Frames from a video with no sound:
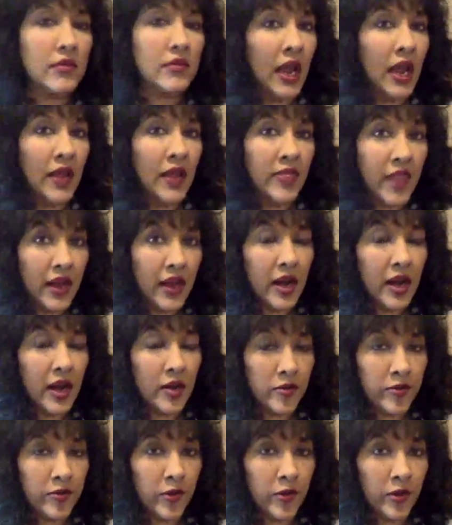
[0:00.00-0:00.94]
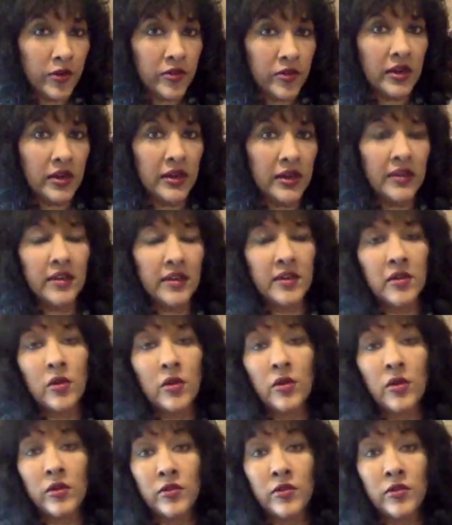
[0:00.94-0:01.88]
And that unfortunately did
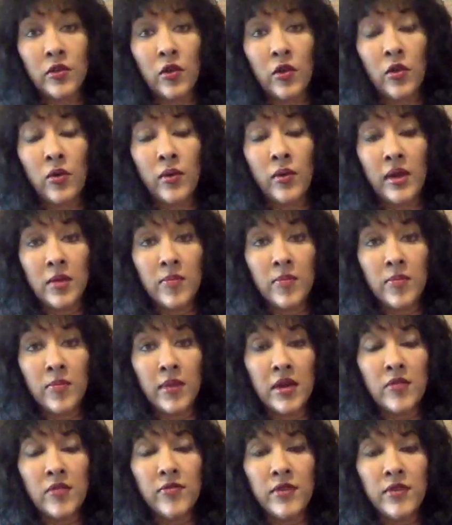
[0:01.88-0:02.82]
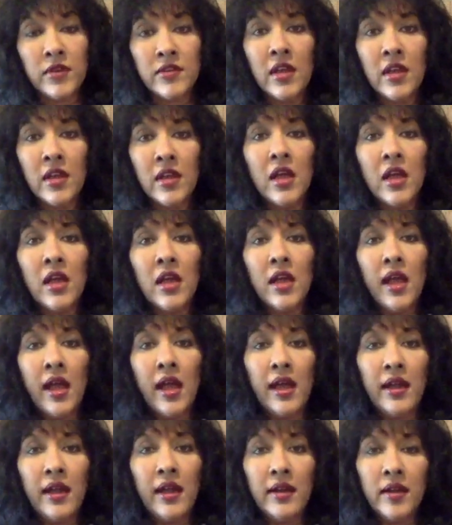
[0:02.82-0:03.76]
not show any benefit.
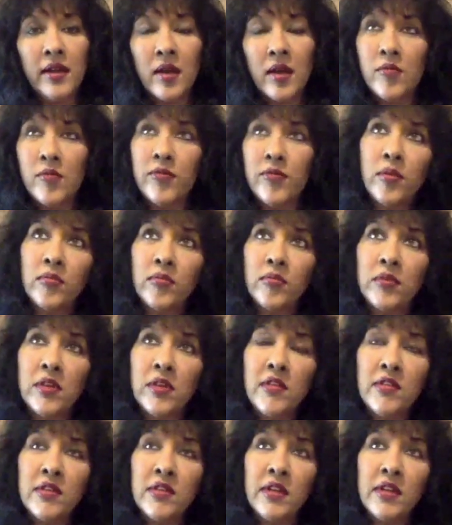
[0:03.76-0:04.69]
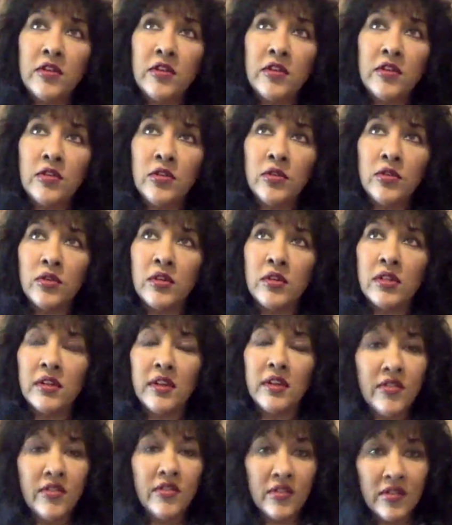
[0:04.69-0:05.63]
And from listening to
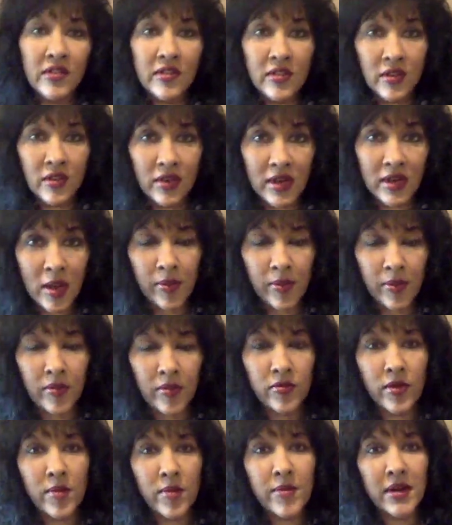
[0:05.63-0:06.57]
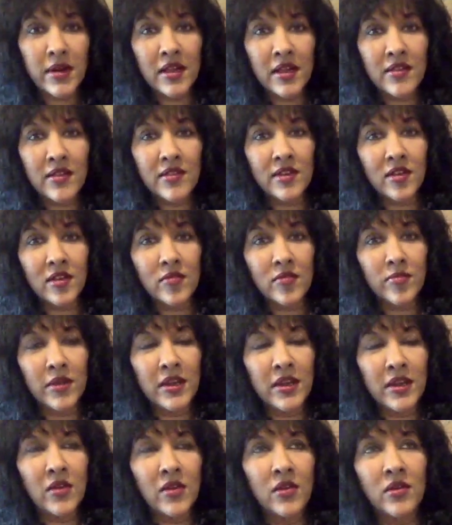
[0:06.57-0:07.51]
clinicians on a couple of webinars that I've
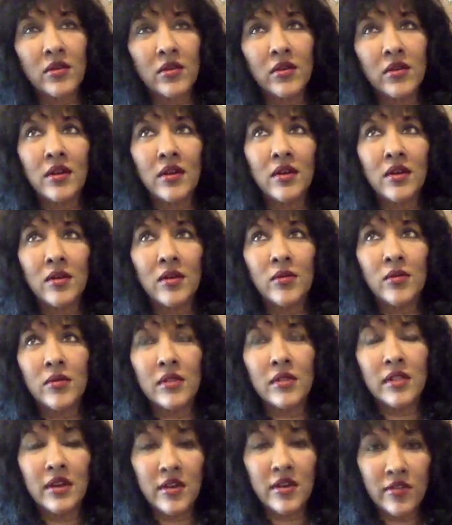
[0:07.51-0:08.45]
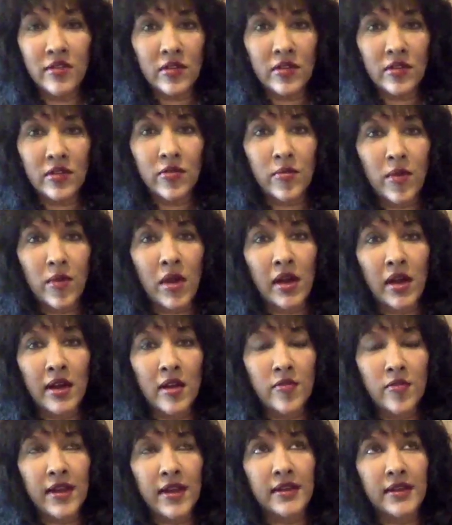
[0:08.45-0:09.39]
been on, clinicians from
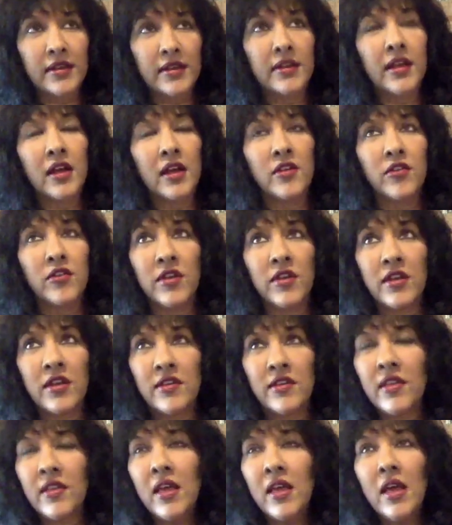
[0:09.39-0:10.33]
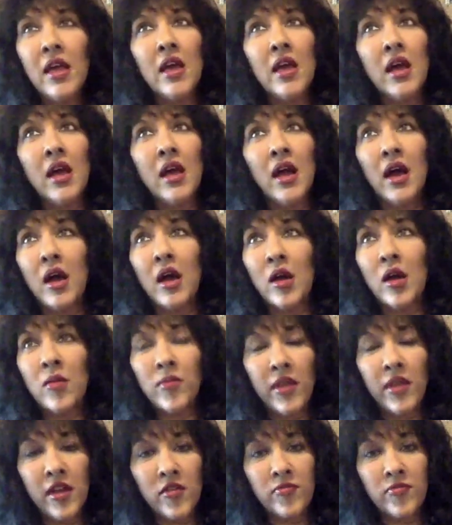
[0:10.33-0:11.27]
highly affected countries
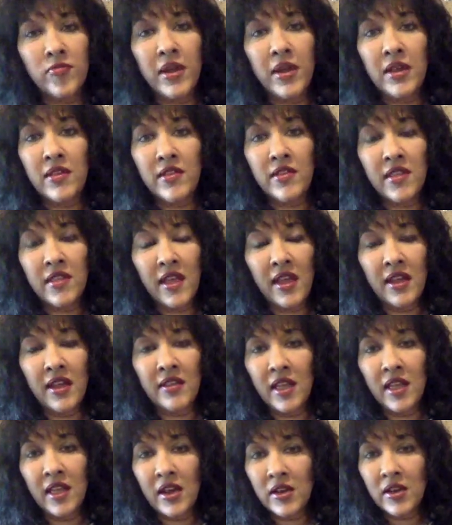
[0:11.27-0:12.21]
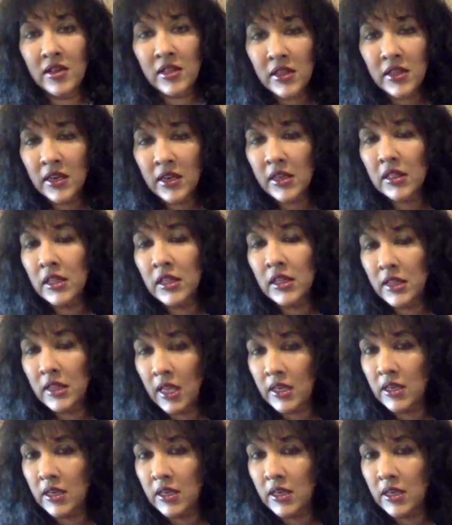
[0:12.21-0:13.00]
have been saying that clinically